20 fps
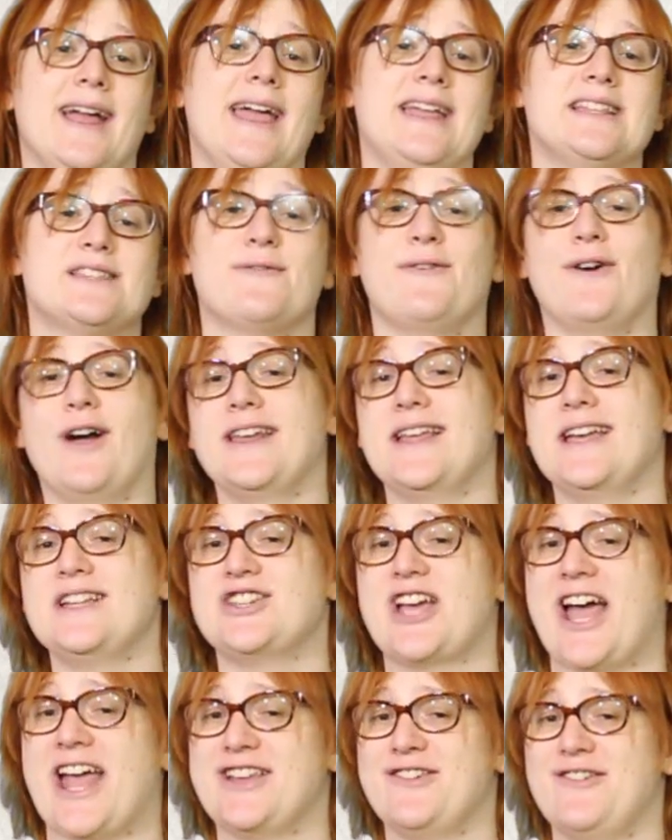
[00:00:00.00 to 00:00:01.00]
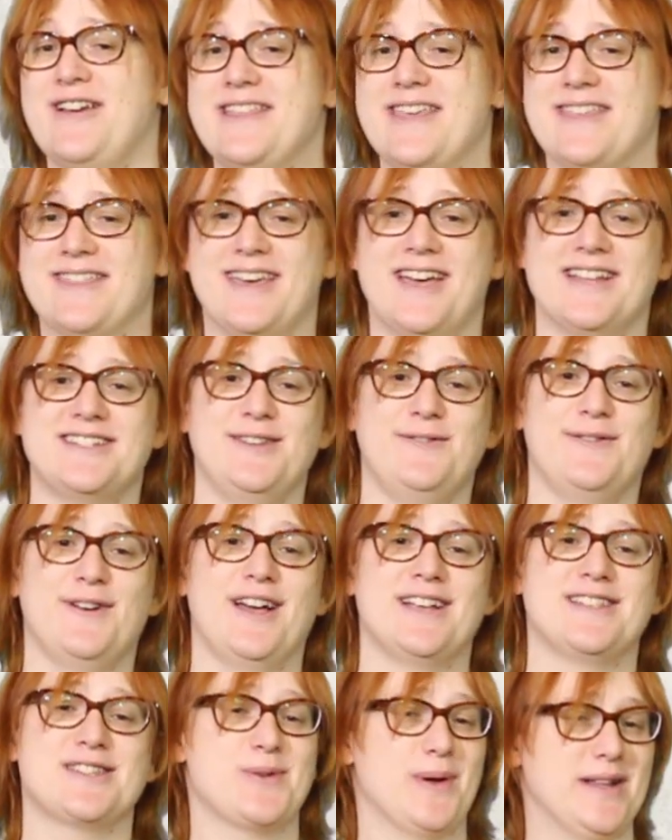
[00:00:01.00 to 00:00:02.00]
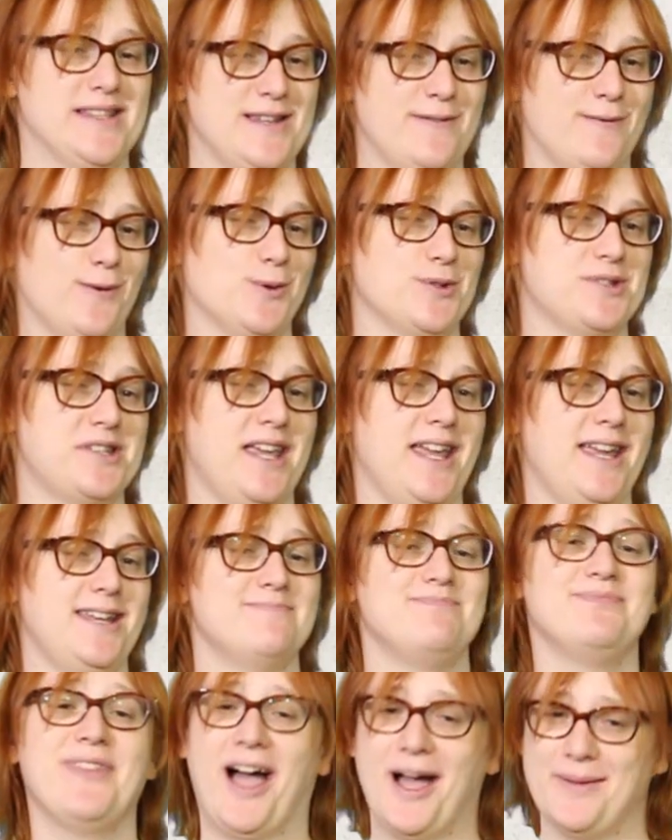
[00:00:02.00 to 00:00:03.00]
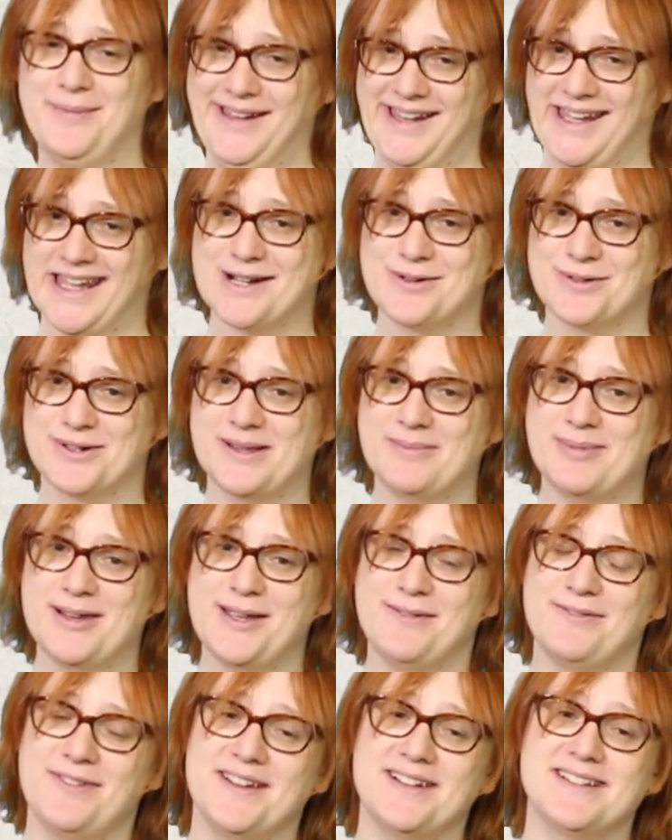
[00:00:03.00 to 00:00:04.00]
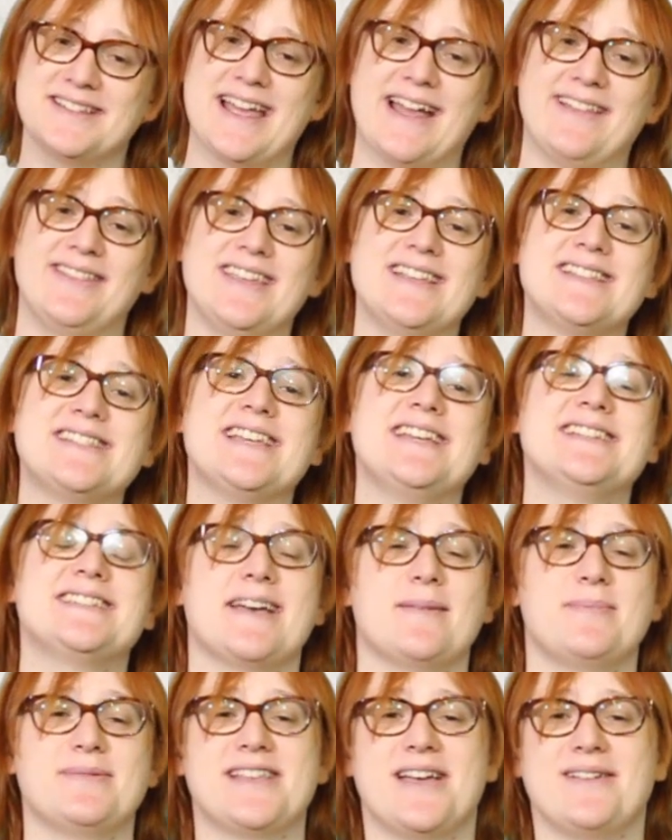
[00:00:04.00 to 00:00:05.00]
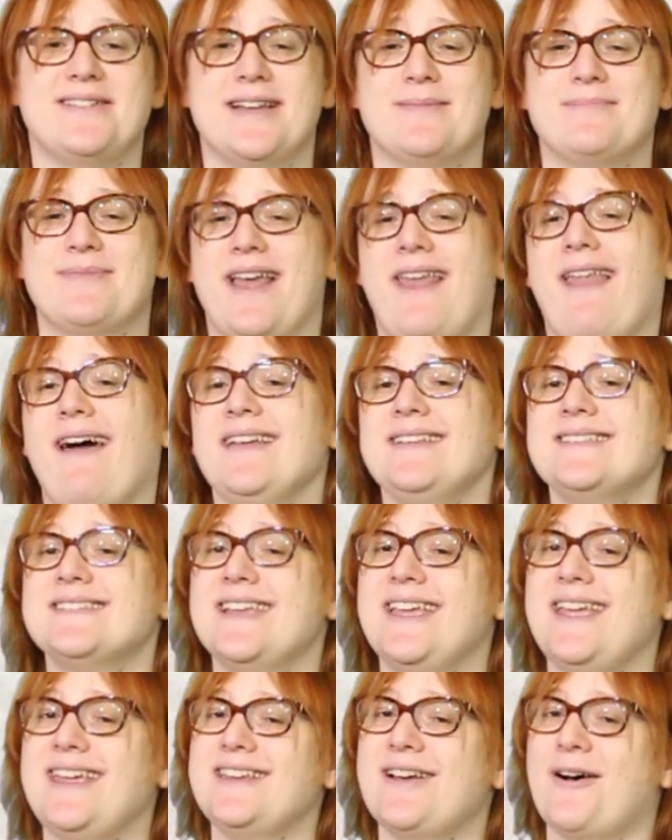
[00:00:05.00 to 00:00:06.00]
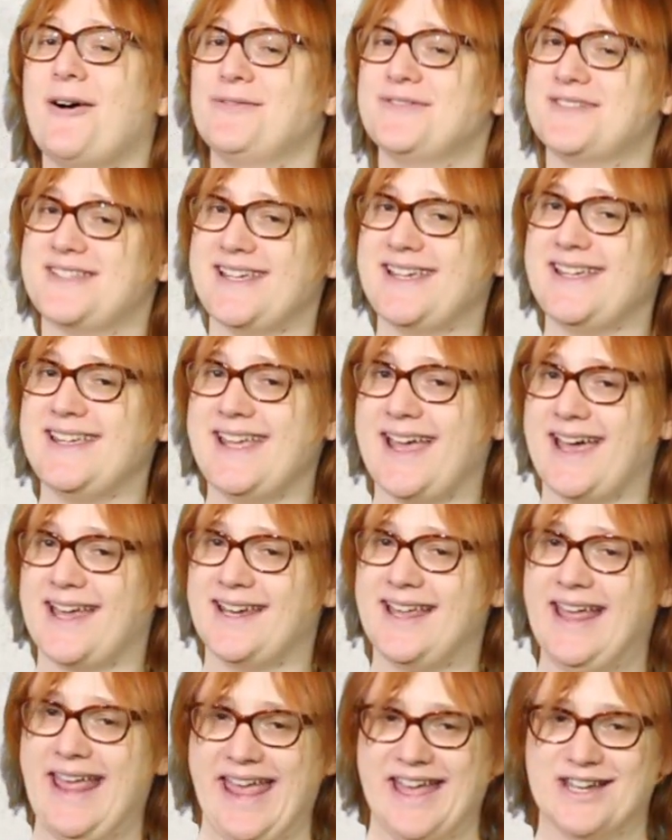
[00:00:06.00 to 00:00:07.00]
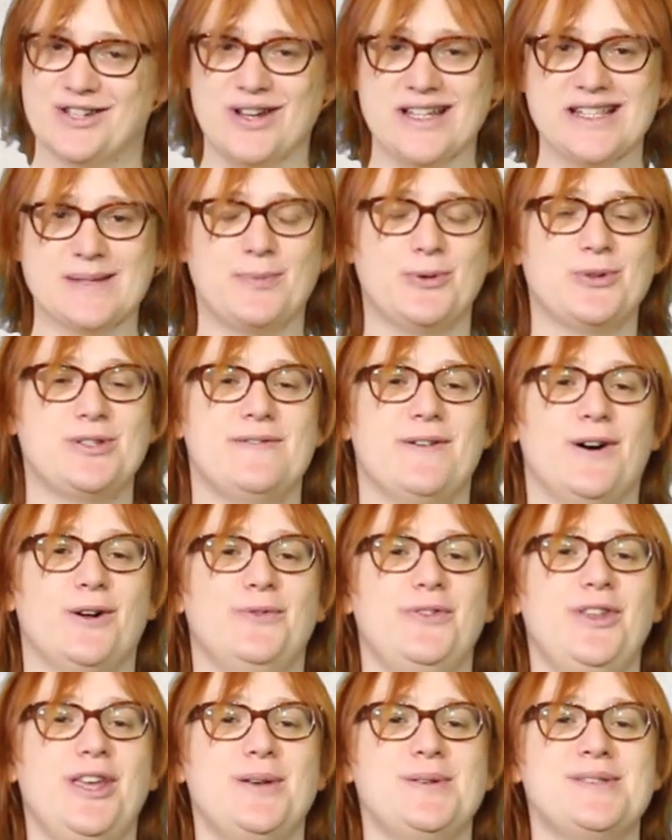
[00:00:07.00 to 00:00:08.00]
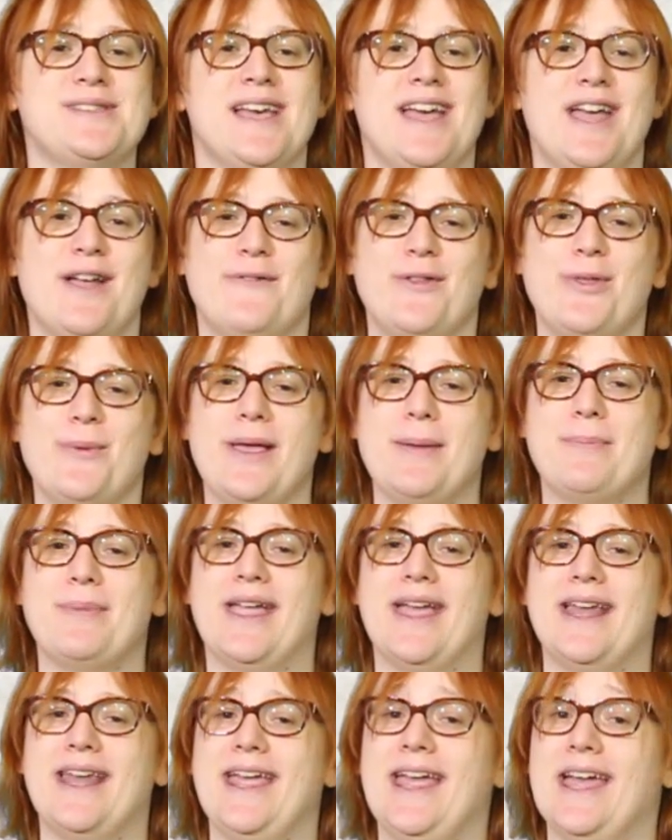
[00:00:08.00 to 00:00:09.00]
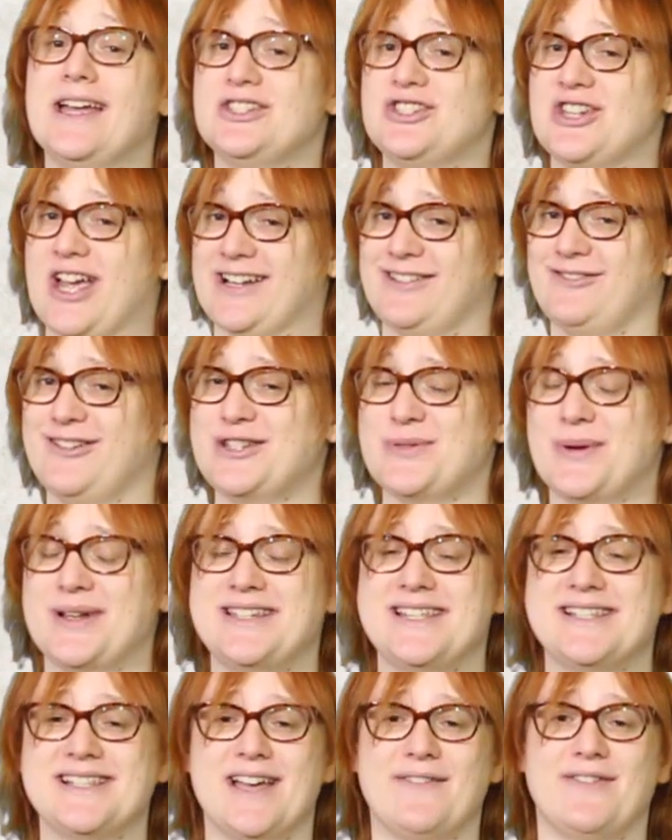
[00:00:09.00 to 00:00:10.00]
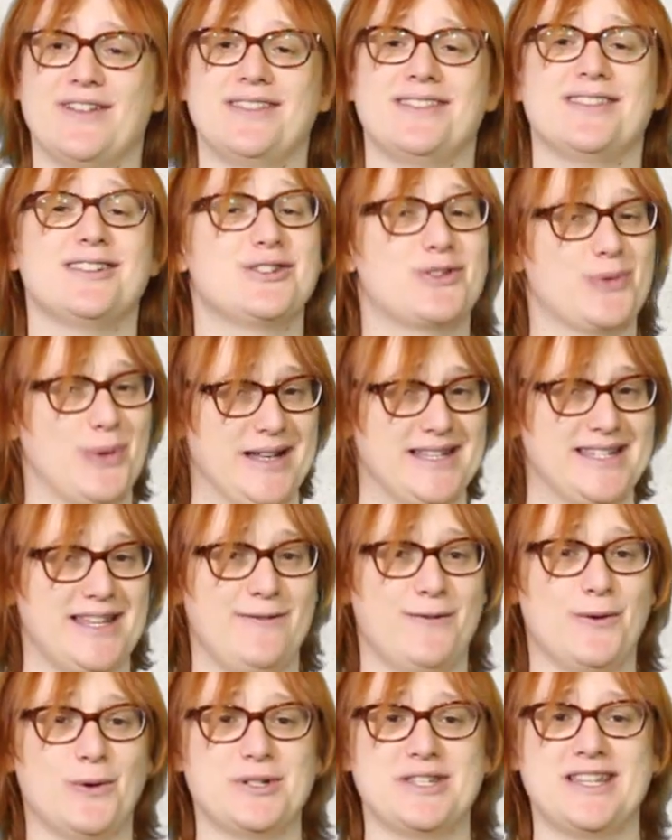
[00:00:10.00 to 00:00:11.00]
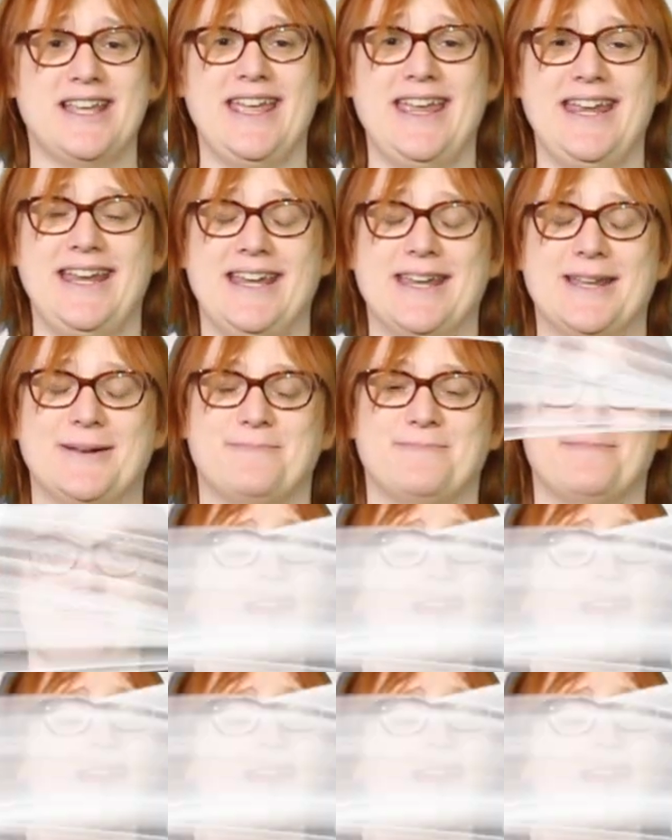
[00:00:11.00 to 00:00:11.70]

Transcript: It's Friday, January the 31st, 2014. I'm Nikki Gordon-Bloomfield and this is episode number 19 of TEN, Transport Evolved News, for the week beginning January 27th, 2014.